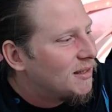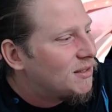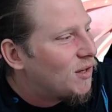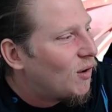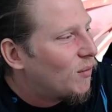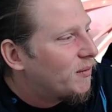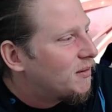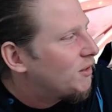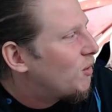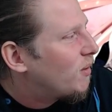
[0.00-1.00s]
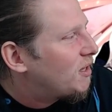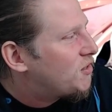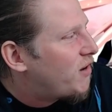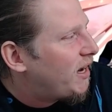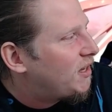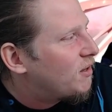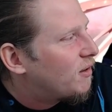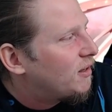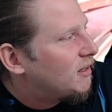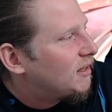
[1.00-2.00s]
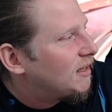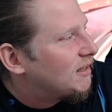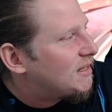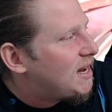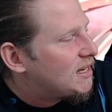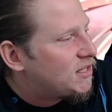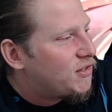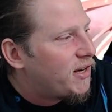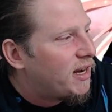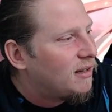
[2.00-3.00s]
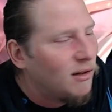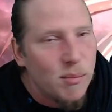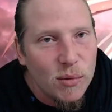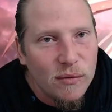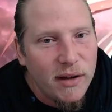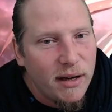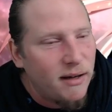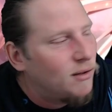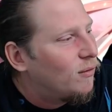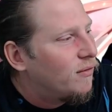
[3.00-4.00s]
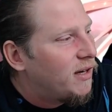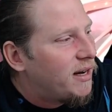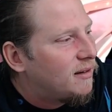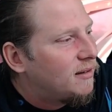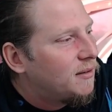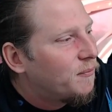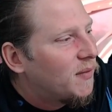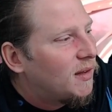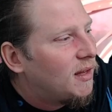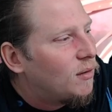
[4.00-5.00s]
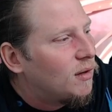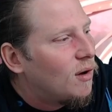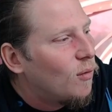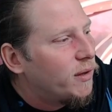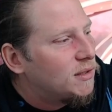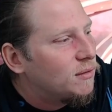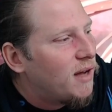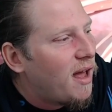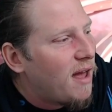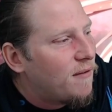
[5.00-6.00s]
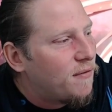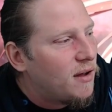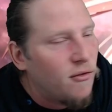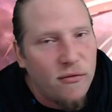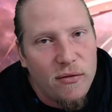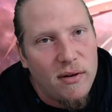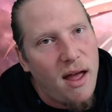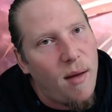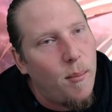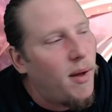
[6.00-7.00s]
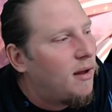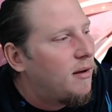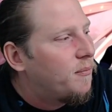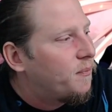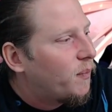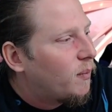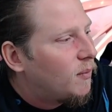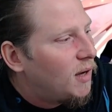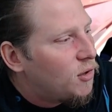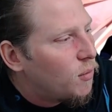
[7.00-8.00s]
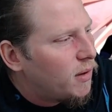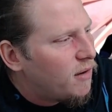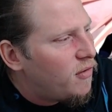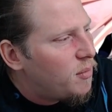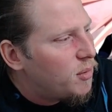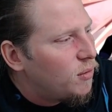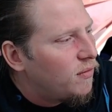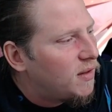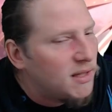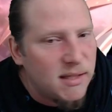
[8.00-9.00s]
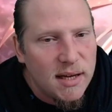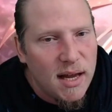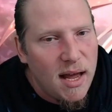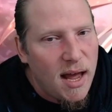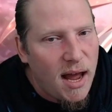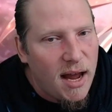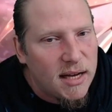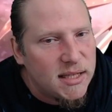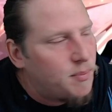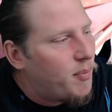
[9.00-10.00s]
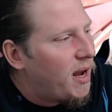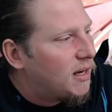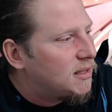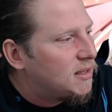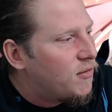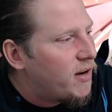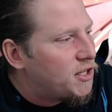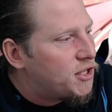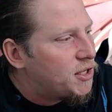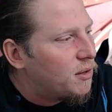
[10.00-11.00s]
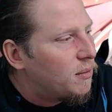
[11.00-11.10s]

So you want to drag your little test triangle movie here over here and go into FFmpeg, and you want to remove this aspect ratio.